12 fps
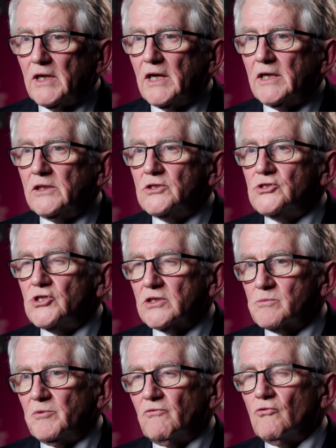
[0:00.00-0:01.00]
And
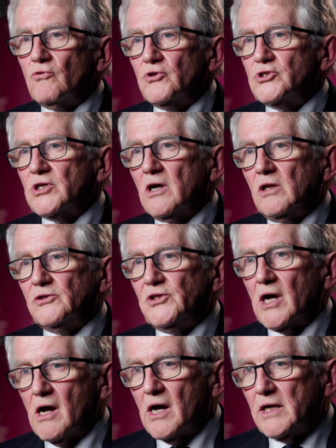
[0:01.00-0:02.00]
just before the child
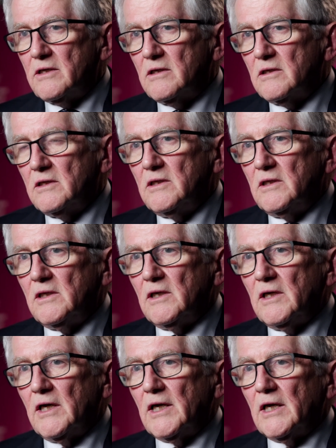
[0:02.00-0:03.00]
died,
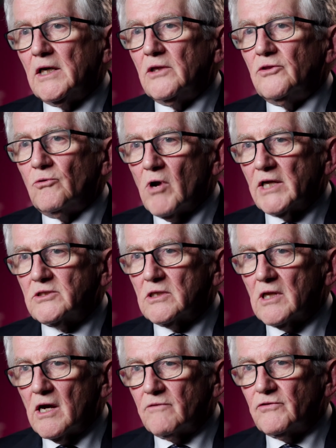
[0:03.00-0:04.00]
the Right
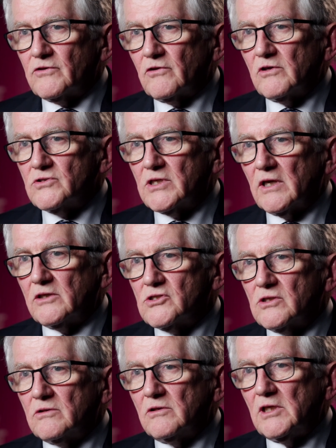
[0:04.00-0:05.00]
to Life
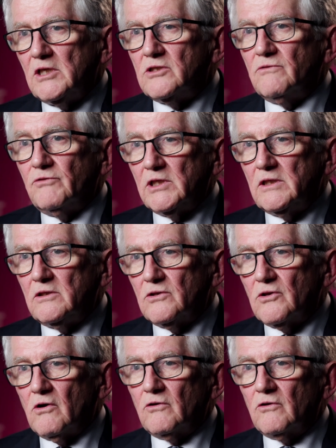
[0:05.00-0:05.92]
Association intervened in the